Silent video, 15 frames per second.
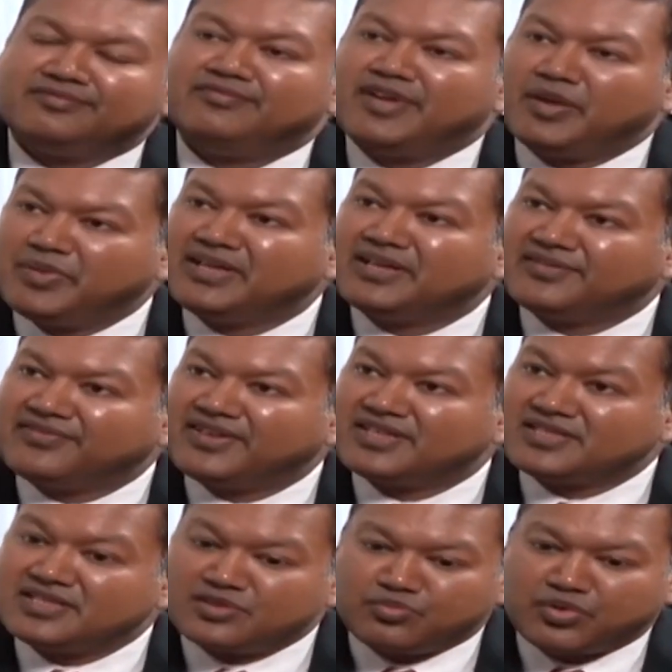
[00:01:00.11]
web
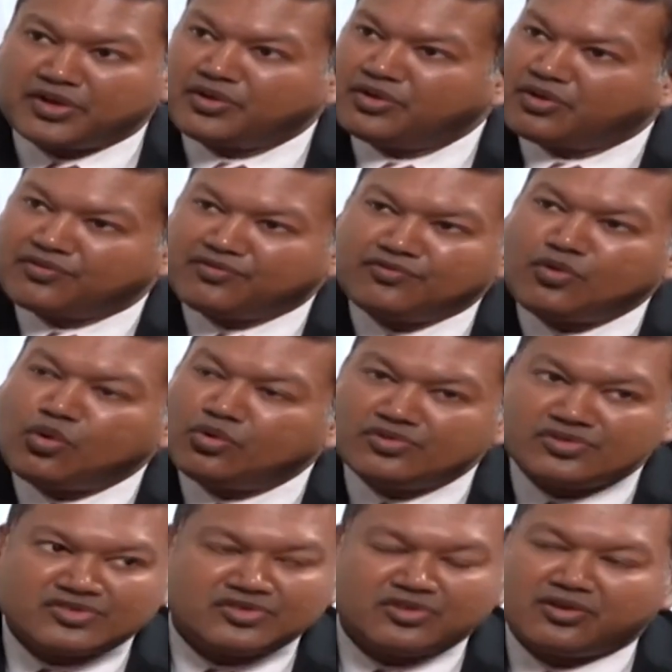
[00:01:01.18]
interfaces, but your
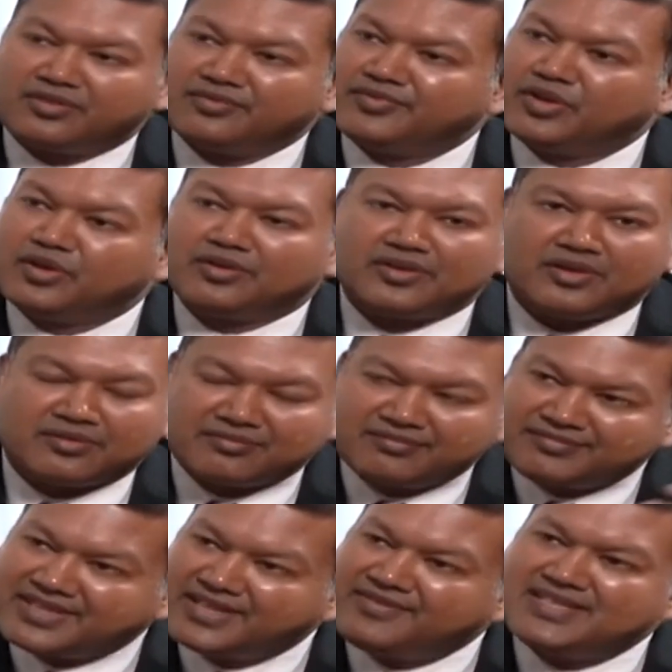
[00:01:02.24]
phones, your
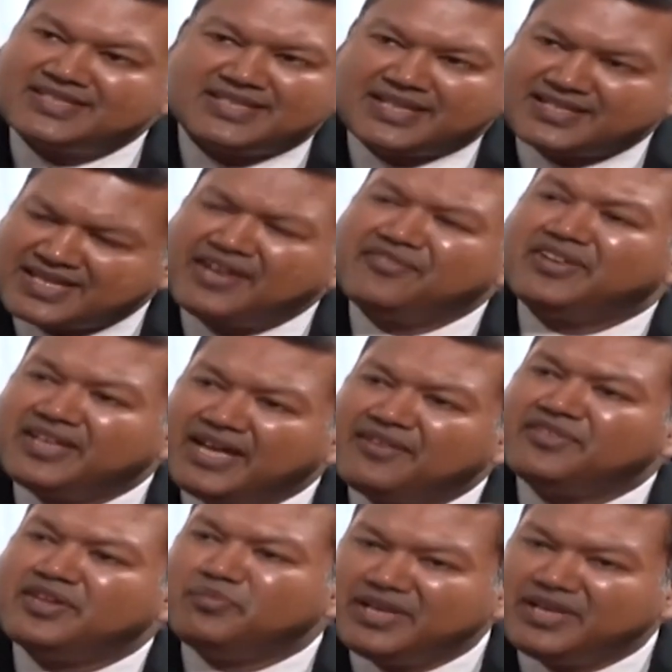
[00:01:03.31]
TV sets, every